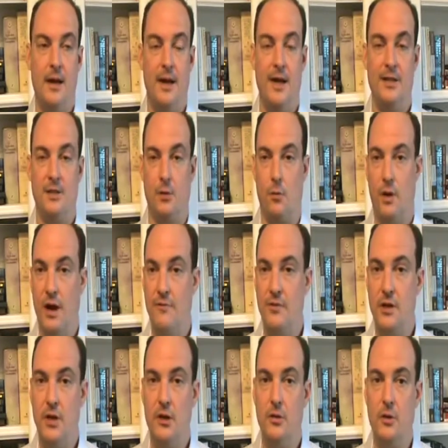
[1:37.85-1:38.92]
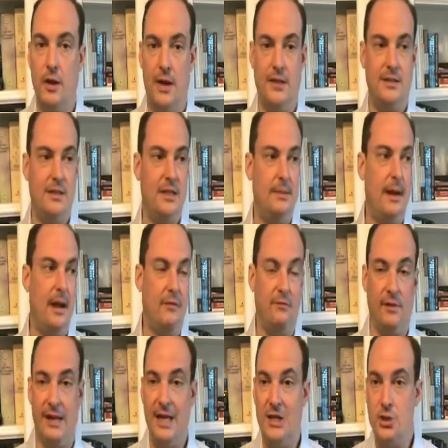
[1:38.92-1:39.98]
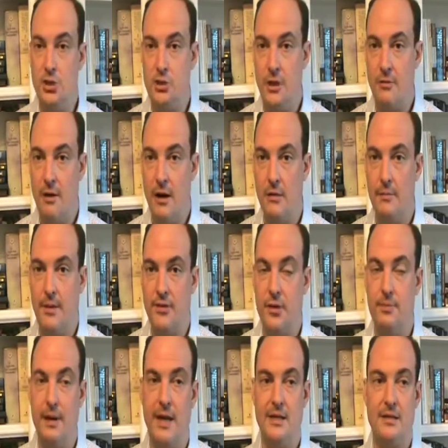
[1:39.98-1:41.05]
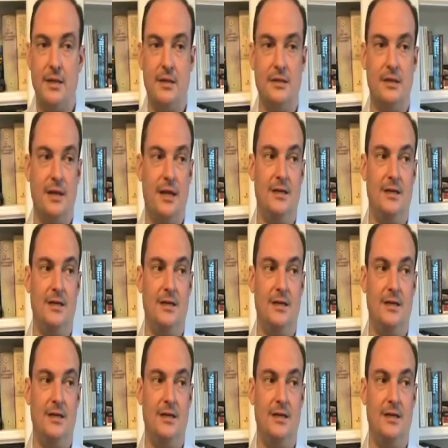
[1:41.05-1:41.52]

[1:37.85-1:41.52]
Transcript: Is it revenue? Is it the amount of leads you generate on a monthly basis?